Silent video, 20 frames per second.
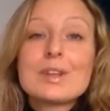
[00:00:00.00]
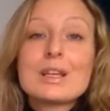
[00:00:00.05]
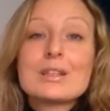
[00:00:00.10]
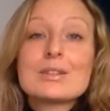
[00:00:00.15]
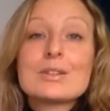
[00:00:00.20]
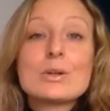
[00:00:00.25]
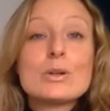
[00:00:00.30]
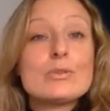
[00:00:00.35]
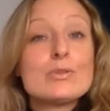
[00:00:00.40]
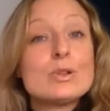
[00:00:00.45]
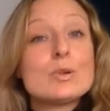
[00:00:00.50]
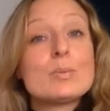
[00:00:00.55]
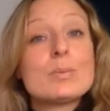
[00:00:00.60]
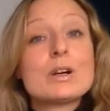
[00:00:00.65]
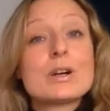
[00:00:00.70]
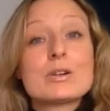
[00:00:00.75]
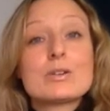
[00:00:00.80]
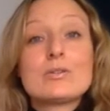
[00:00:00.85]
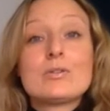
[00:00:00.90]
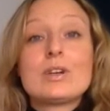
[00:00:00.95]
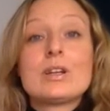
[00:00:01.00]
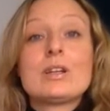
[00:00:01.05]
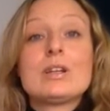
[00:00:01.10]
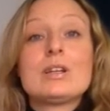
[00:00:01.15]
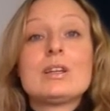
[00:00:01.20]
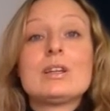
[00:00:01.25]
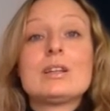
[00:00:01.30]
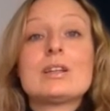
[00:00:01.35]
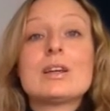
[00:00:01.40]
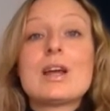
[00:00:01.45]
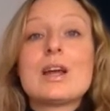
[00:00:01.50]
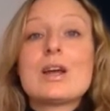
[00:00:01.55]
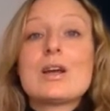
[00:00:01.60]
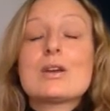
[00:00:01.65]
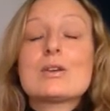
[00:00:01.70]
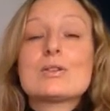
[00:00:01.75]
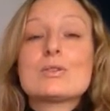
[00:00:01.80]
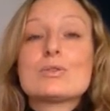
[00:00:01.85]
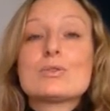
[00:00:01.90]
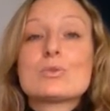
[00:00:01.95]
So if you're part of any
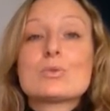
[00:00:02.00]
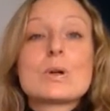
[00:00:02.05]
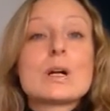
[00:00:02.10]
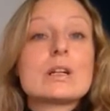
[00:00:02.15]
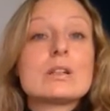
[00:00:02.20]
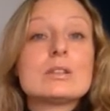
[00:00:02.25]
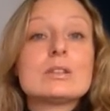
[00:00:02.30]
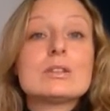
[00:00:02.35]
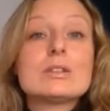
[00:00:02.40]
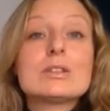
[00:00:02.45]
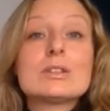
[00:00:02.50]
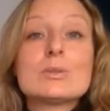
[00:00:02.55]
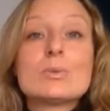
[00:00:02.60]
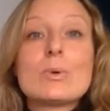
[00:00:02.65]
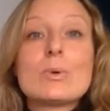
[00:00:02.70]
struggles,